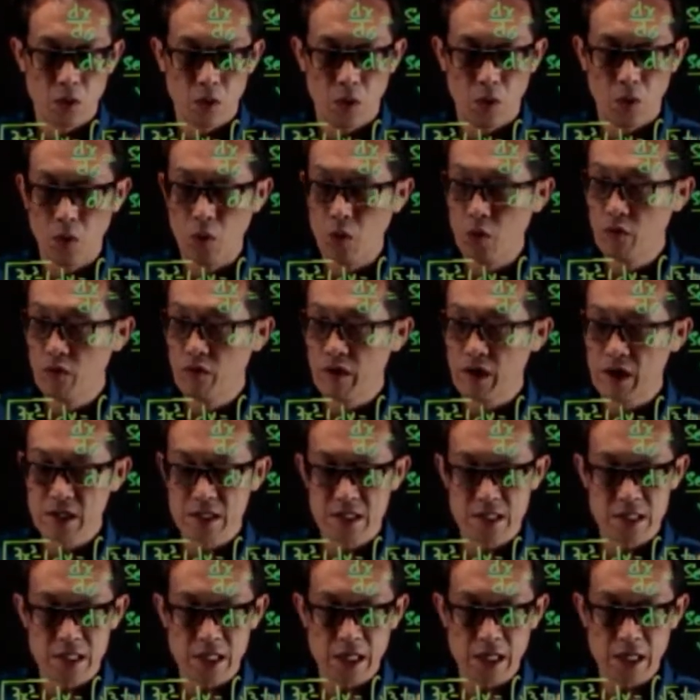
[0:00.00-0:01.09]
over
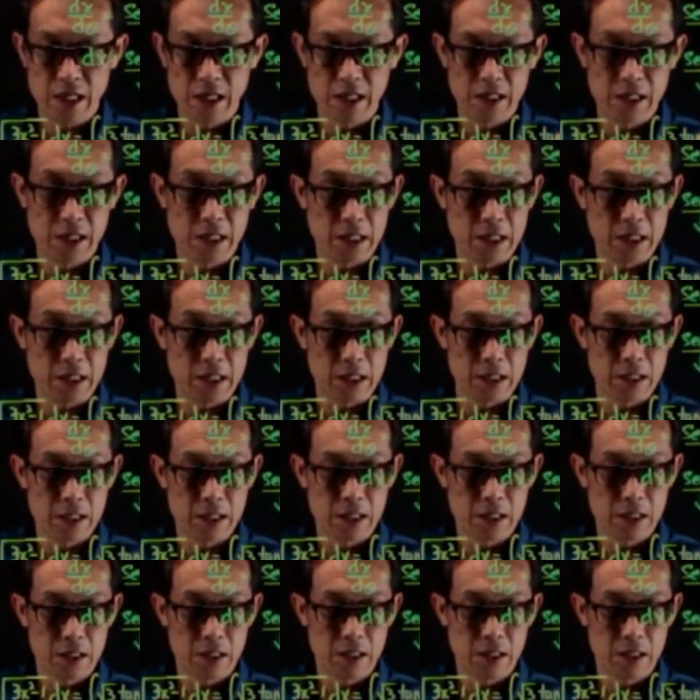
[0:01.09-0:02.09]
secant theta.